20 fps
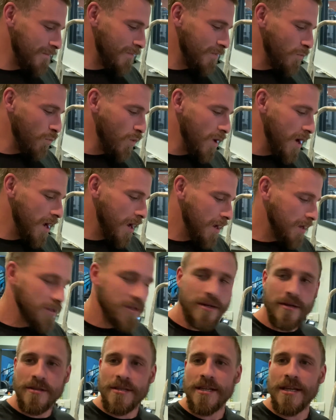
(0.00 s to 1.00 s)
Where
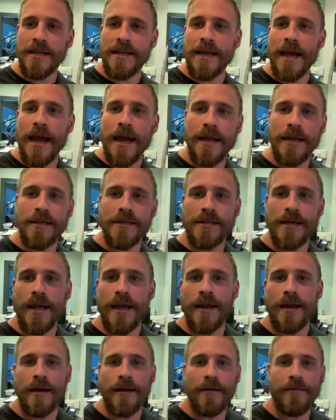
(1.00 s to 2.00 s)
do you see Gainz
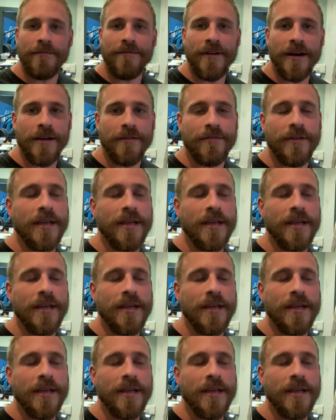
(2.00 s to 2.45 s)
in 5